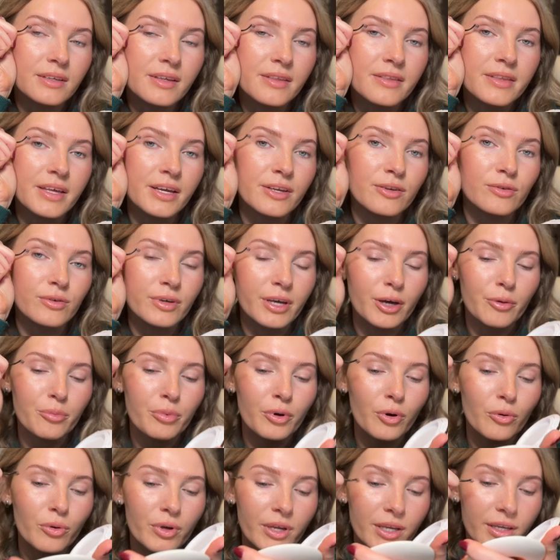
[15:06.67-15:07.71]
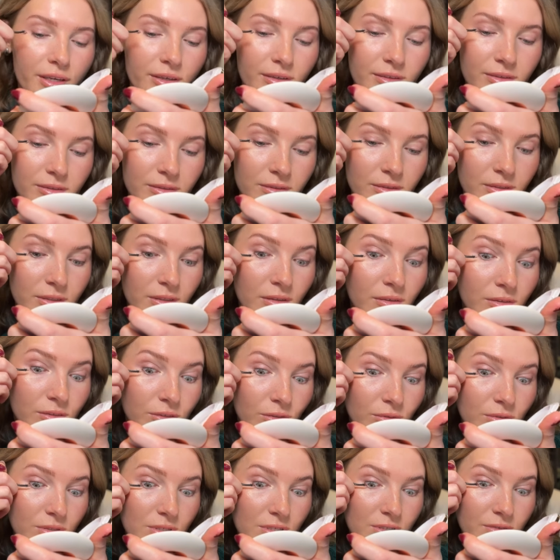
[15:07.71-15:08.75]
then you'll get poking.
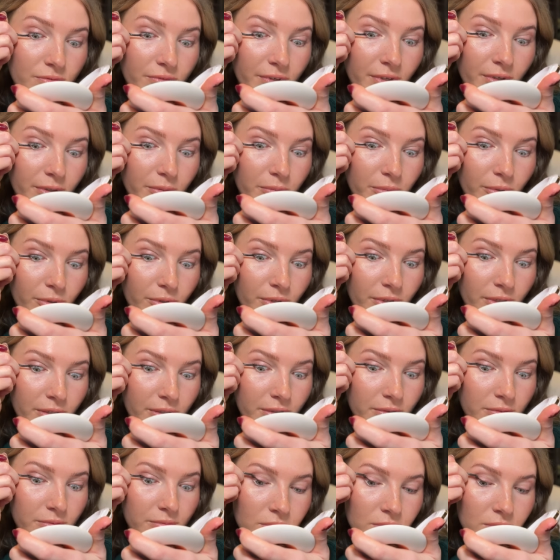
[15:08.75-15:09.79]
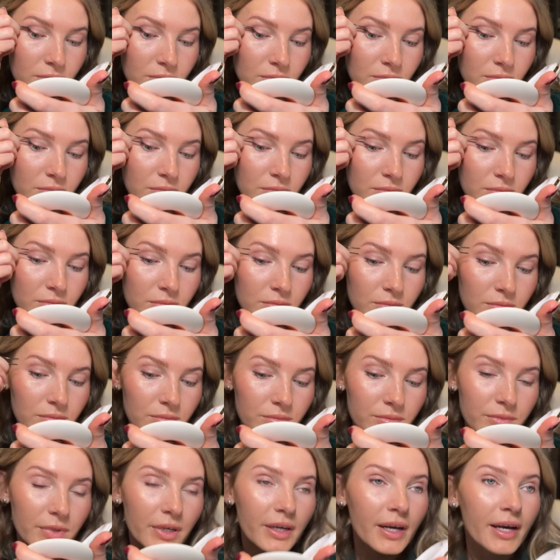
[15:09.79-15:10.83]
So this is very important.
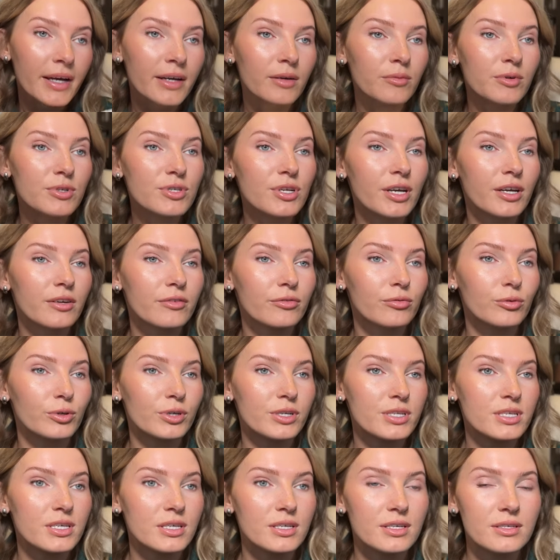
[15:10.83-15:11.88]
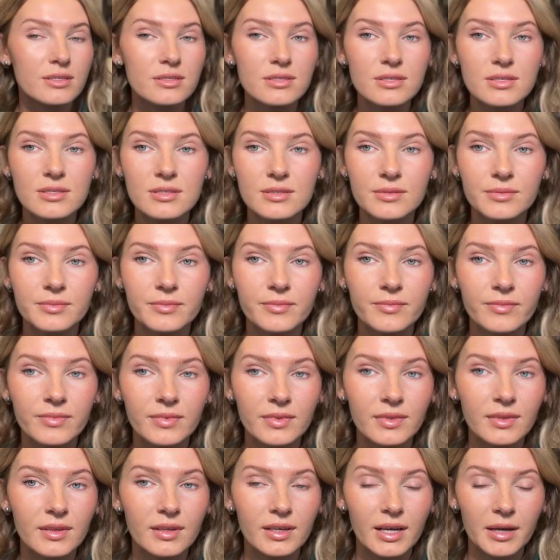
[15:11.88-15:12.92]
I kind of wish I had 14s.
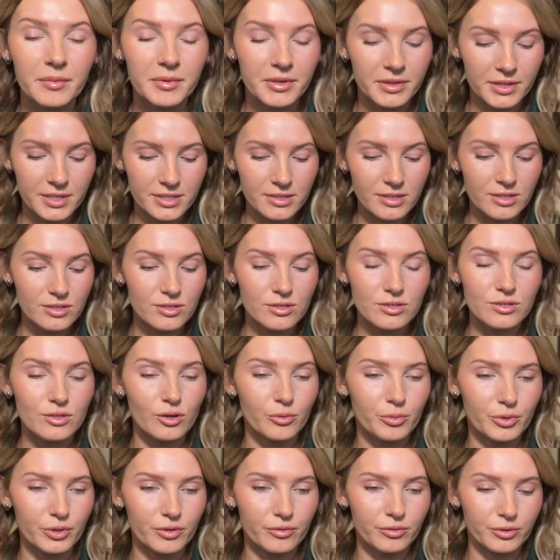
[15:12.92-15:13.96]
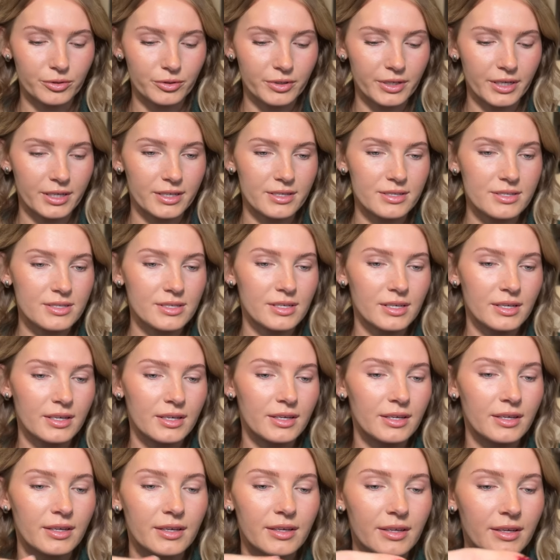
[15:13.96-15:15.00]
I mean, these are so beautiful, you guys.
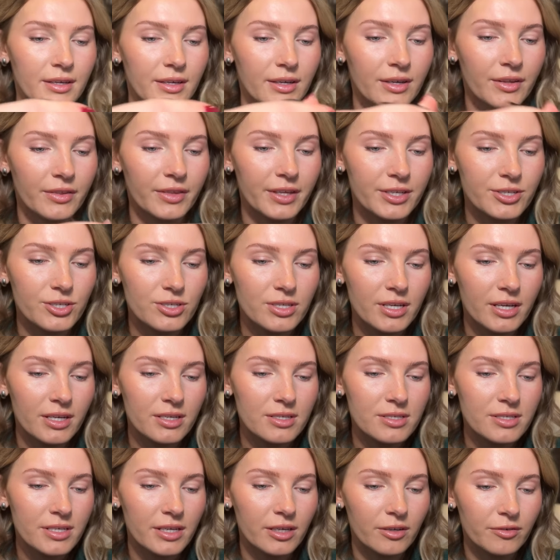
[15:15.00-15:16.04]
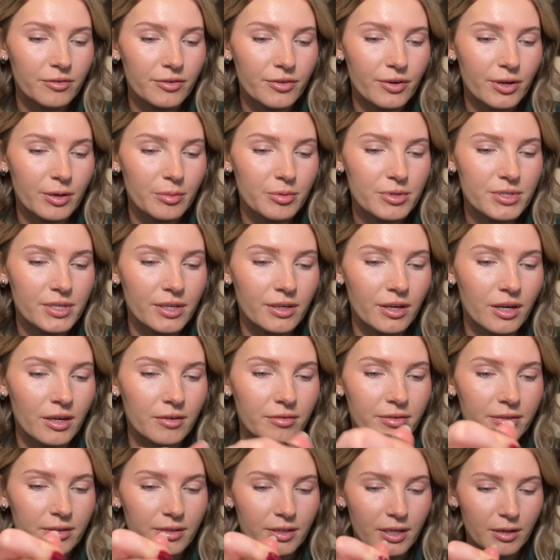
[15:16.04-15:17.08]
They just had a sale, 30% off.
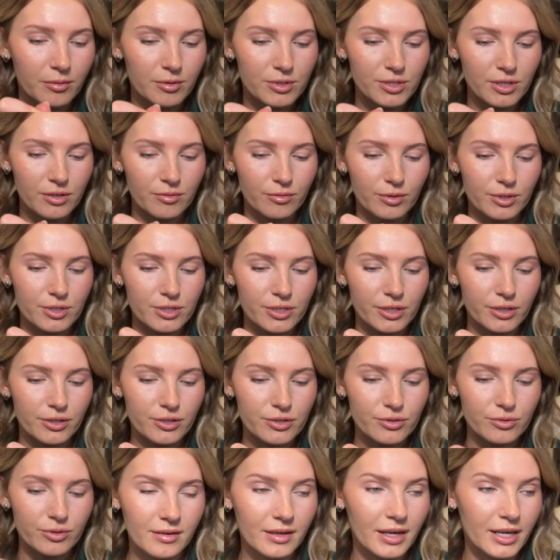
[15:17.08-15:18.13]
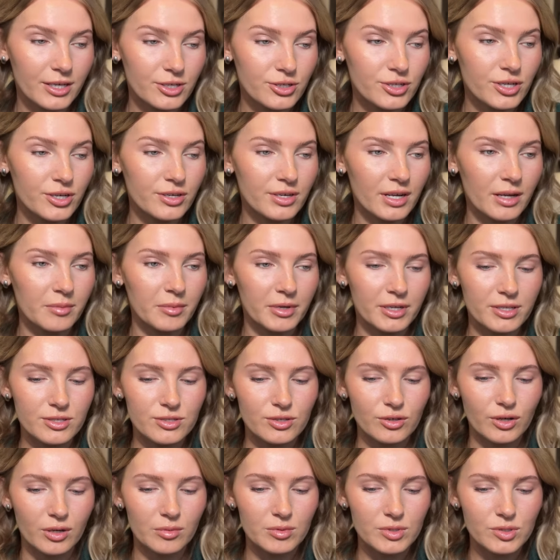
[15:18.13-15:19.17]
I wish I would have shared sooner. I shared on my
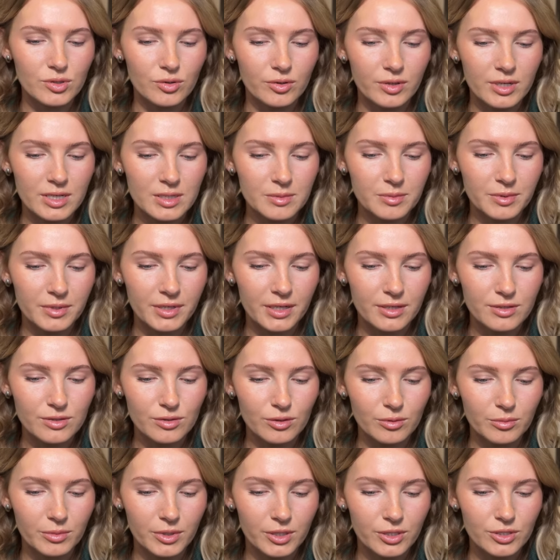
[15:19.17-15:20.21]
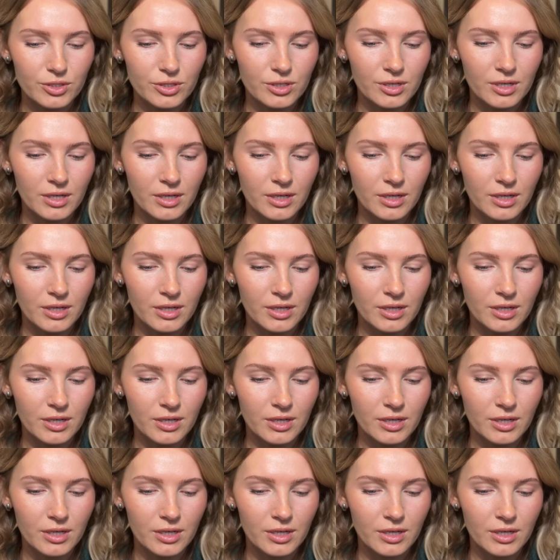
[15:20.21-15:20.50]
Instagram stories, but not so much